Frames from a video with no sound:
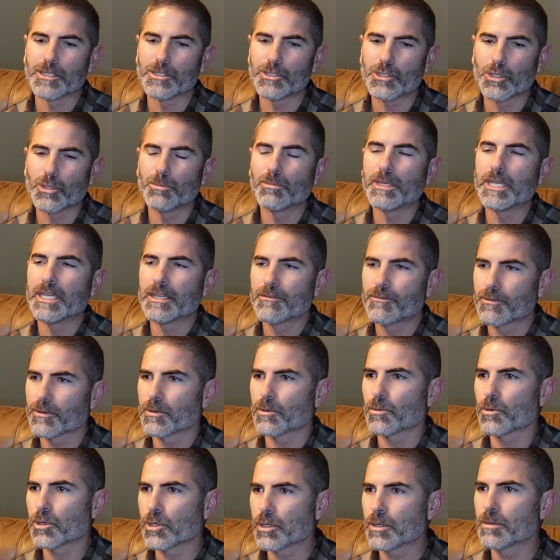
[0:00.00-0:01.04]
too big for
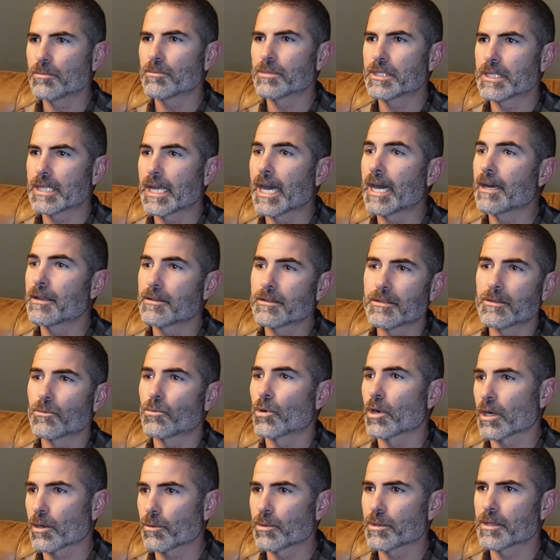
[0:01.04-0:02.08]
the room to not
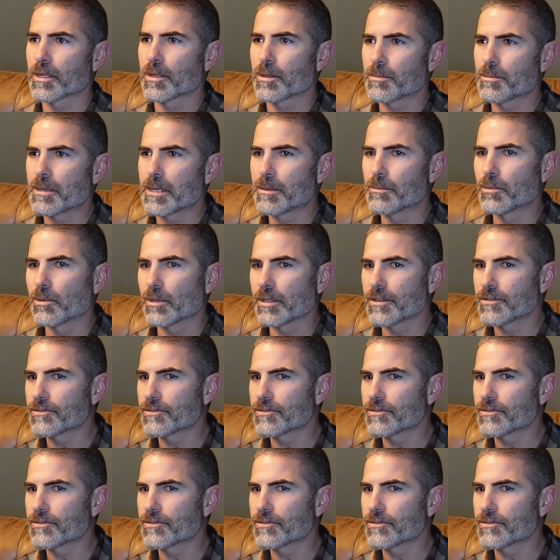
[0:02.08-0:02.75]
work with other people,